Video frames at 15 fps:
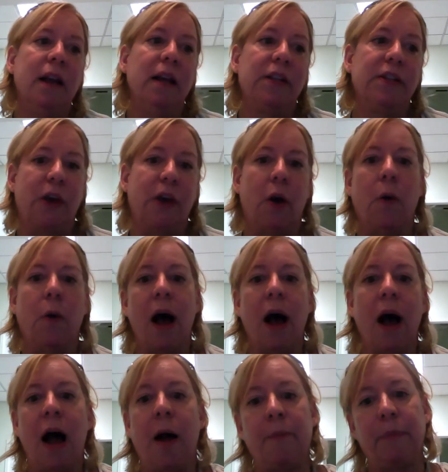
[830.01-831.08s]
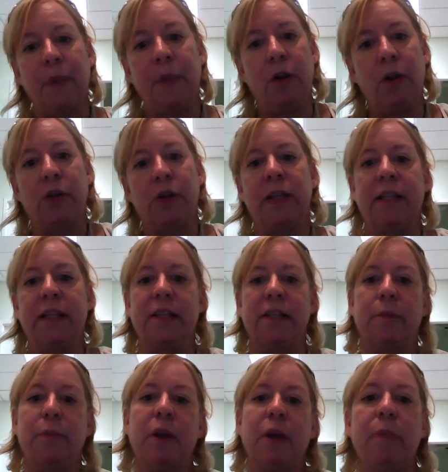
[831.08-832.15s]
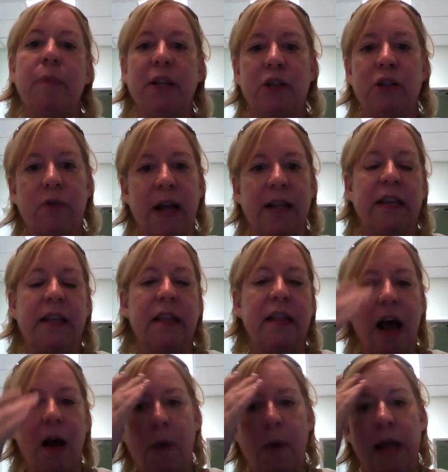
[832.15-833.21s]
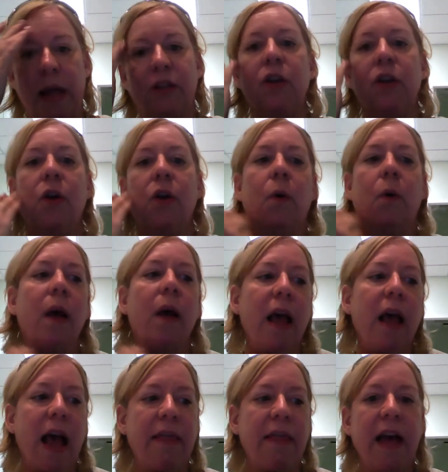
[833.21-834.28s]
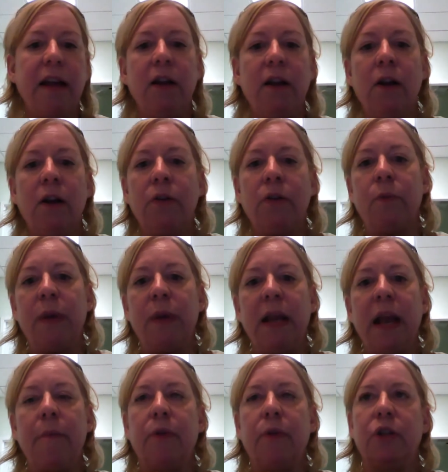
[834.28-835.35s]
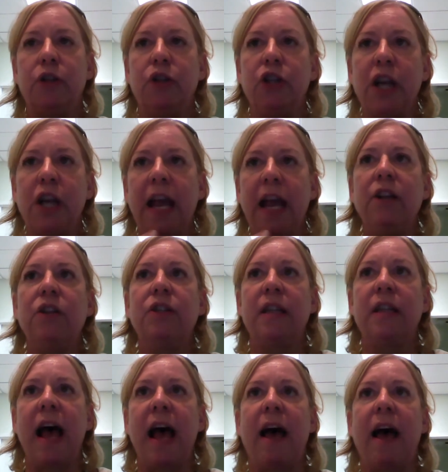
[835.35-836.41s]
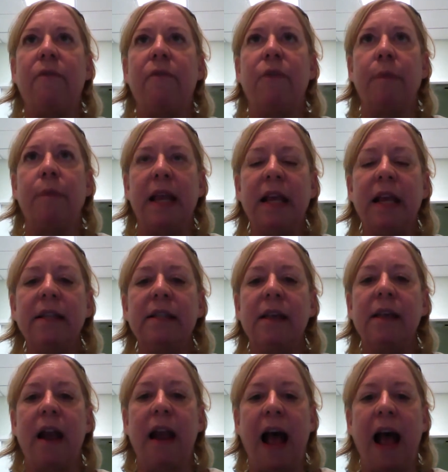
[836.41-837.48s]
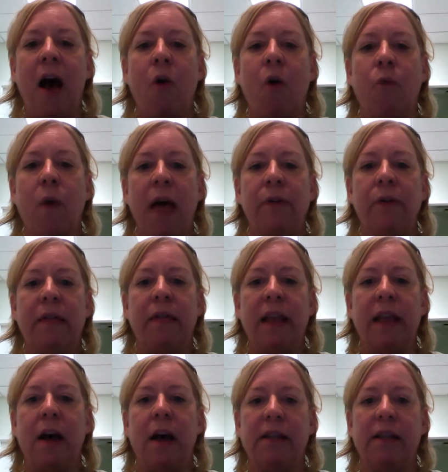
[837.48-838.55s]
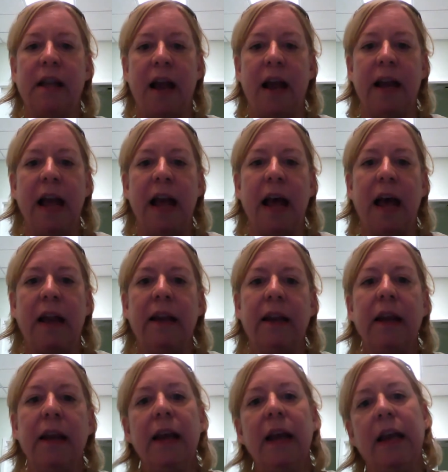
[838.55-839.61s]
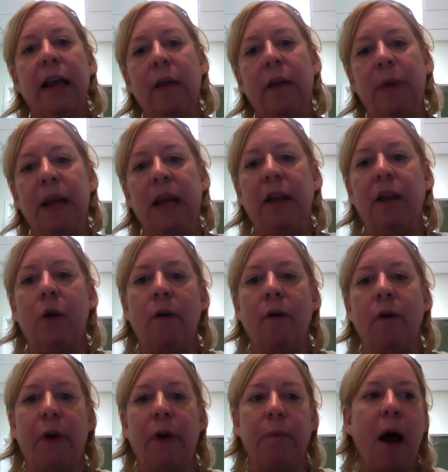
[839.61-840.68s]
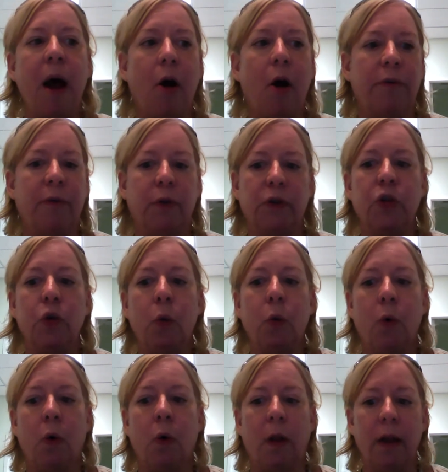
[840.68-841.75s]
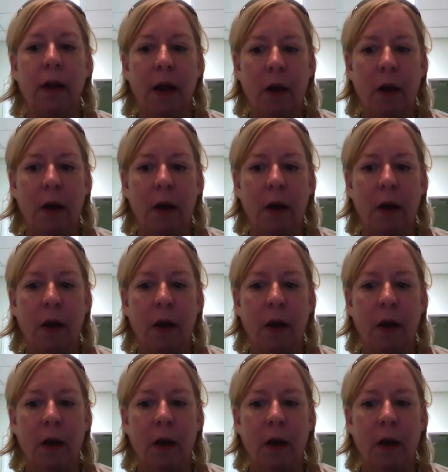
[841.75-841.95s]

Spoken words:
So, so the system can be stressed in that way too. And that, so being able to change that from the inside out rather than the outside in can be, a very powerful tool.